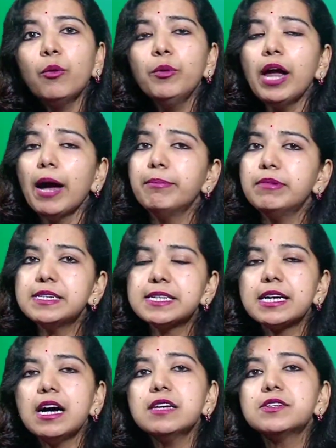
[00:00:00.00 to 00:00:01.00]
We have
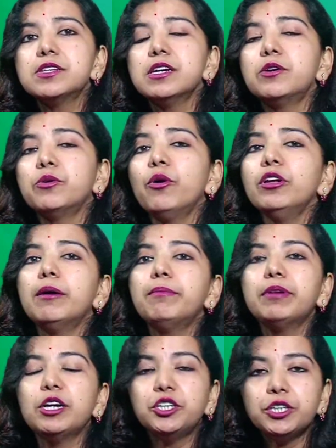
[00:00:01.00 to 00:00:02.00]
discussed the role
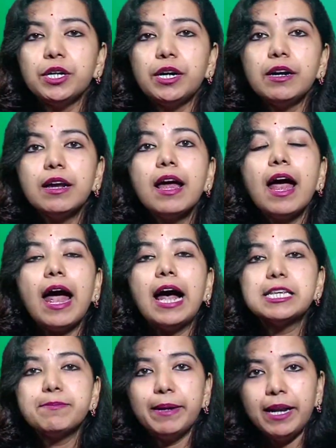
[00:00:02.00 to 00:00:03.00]
of teacher
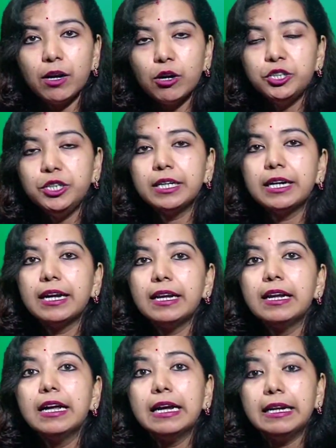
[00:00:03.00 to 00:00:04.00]
as
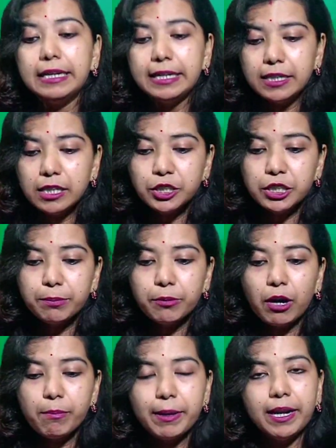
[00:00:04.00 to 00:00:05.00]
pedagogical leadership
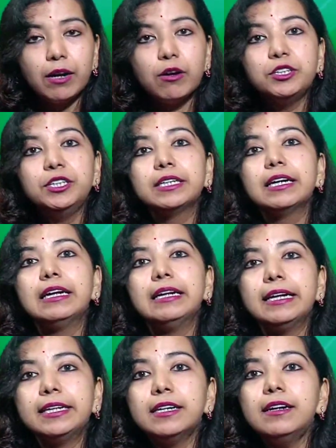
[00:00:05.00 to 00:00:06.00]
or pedagogical
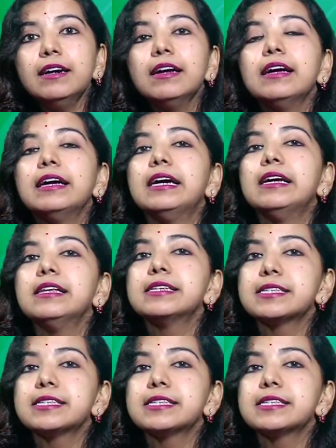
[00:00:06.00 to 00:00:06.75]
leader in